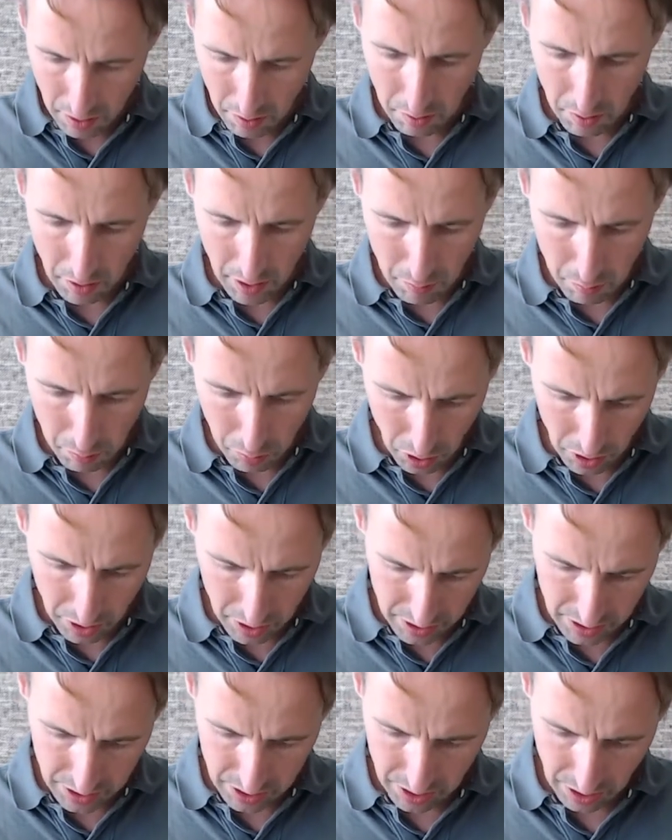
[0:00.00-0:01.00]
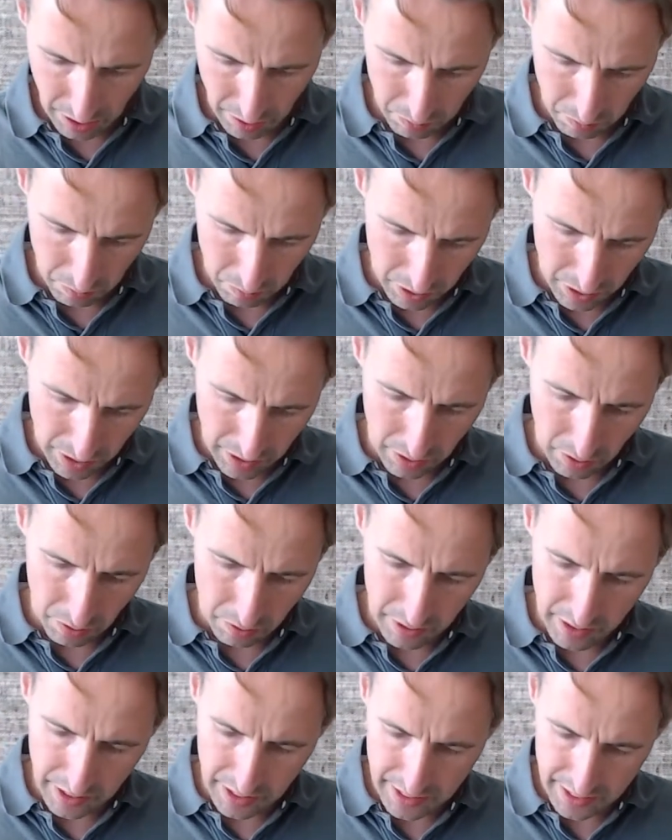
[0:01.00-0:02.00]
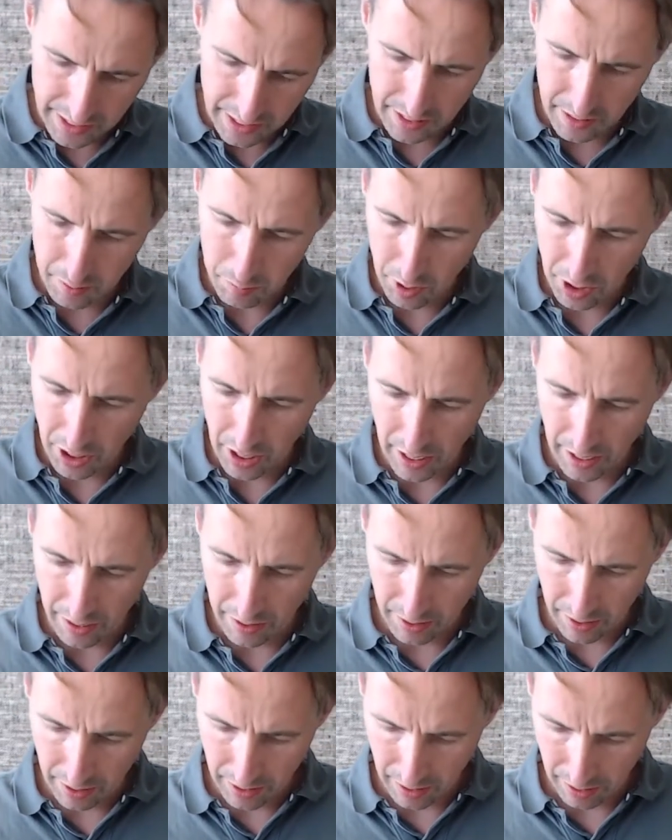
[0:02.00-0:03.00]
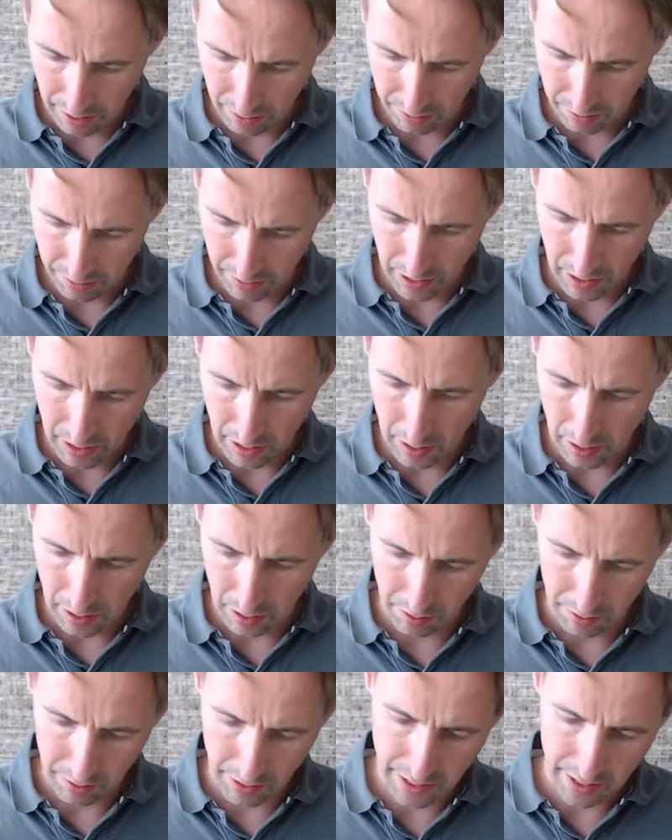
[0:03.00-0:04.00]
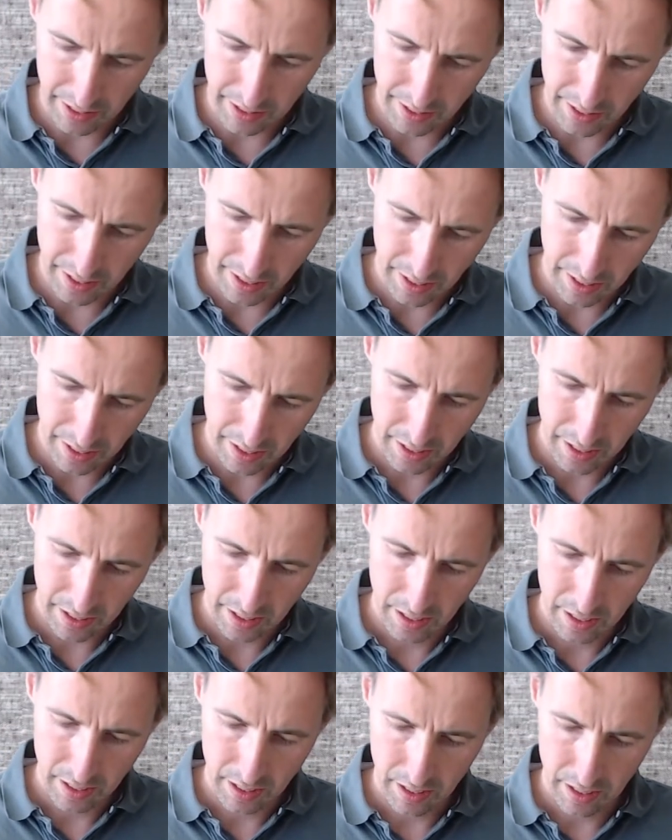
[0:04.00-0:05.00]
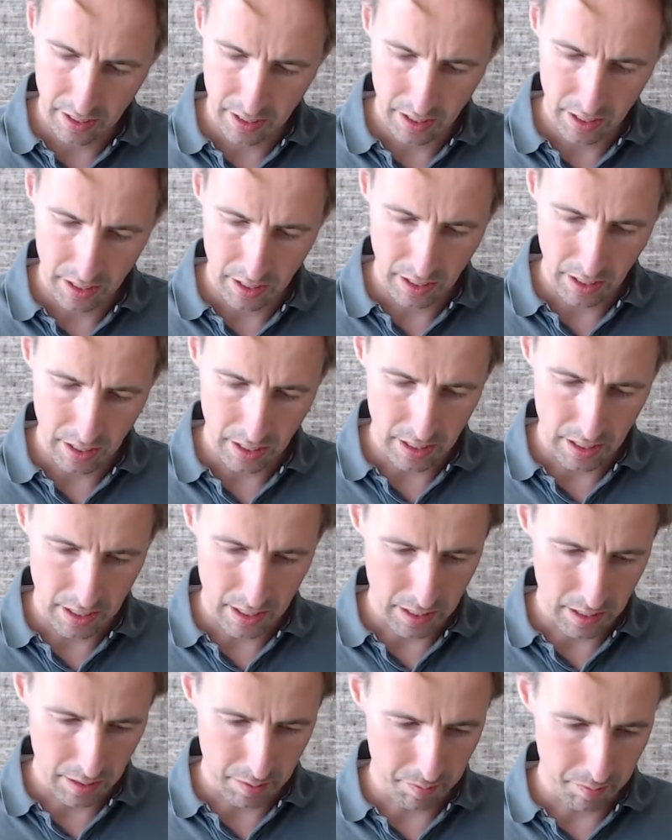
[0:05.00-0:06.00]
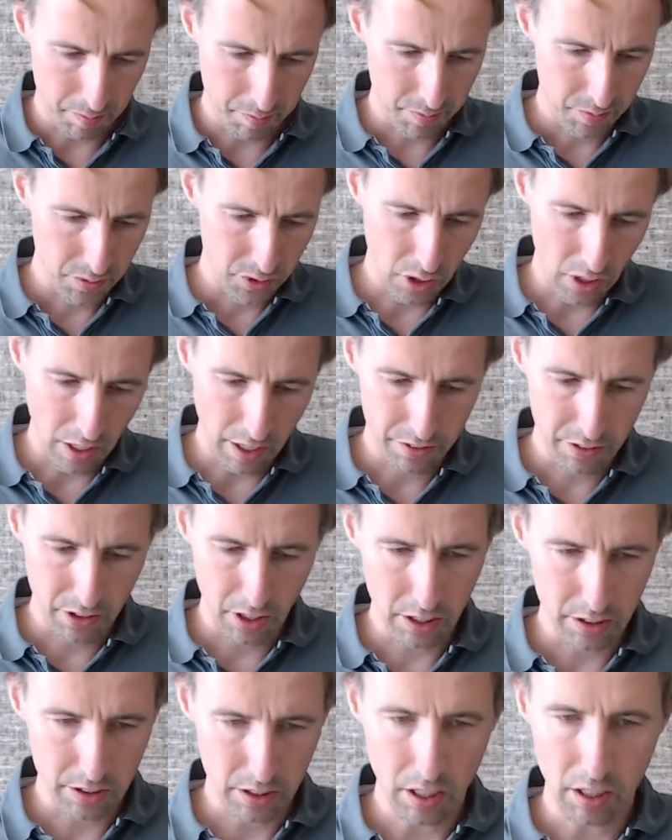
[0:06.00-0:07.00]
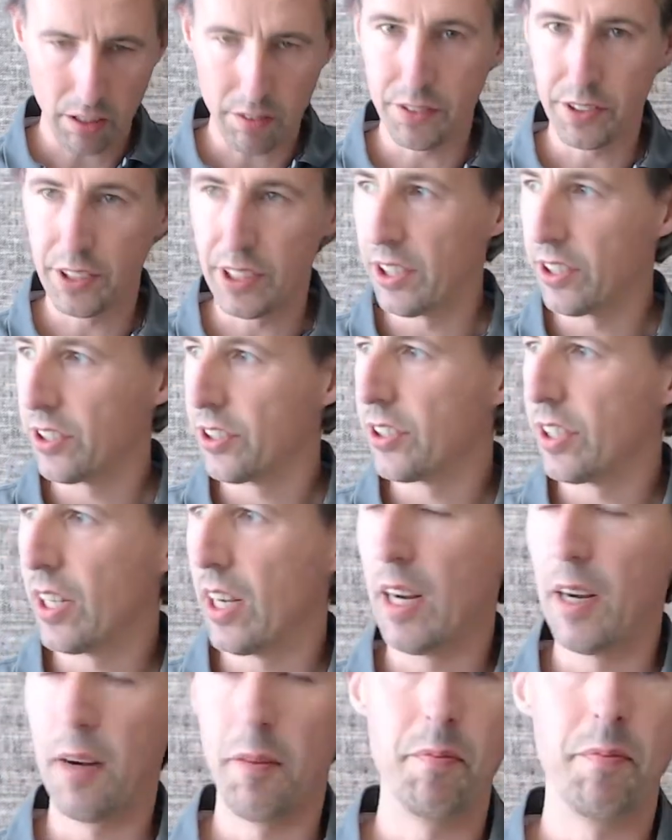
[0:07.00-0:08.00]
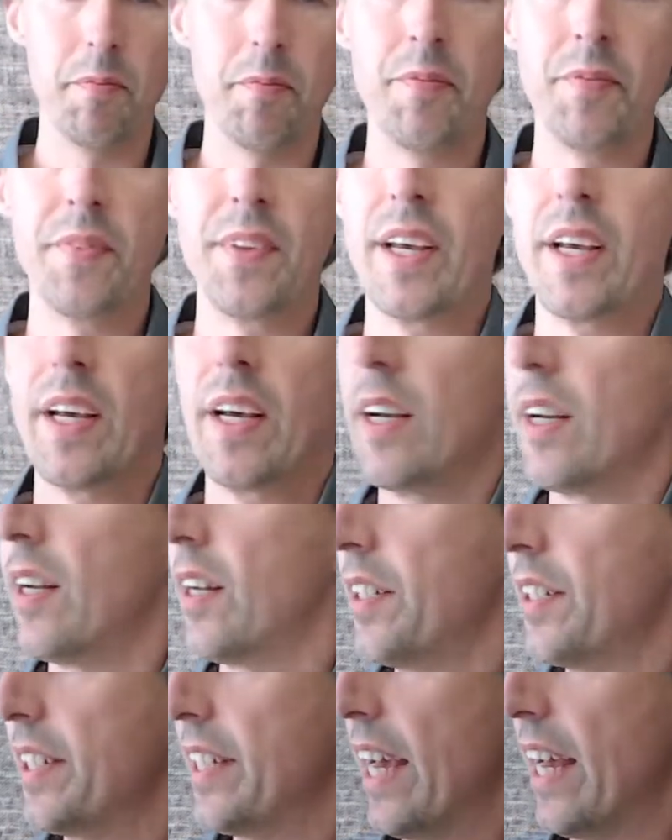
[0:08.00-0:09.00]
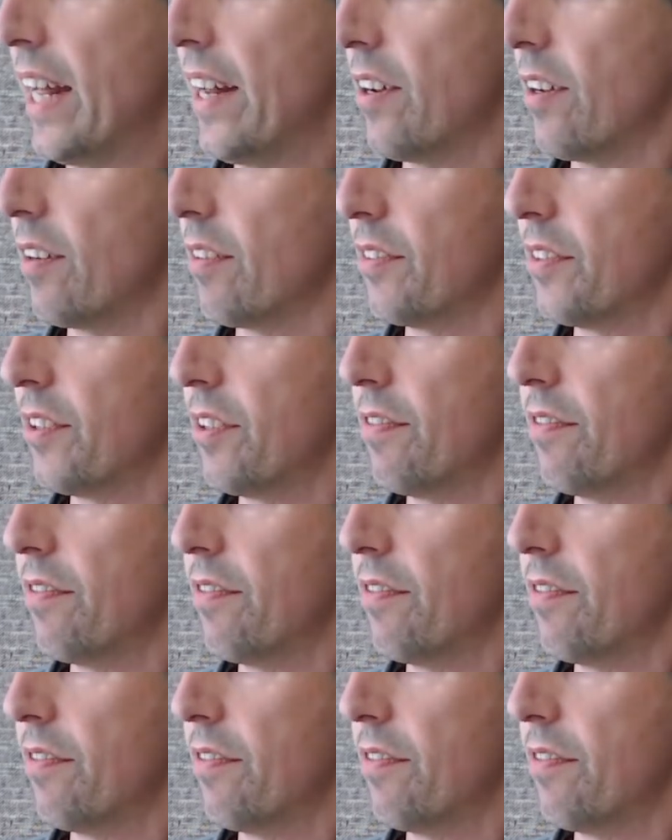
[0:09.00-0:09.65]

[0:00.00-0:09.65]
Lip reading: important is that what I already did, but I have created. So I've cut off this the end of the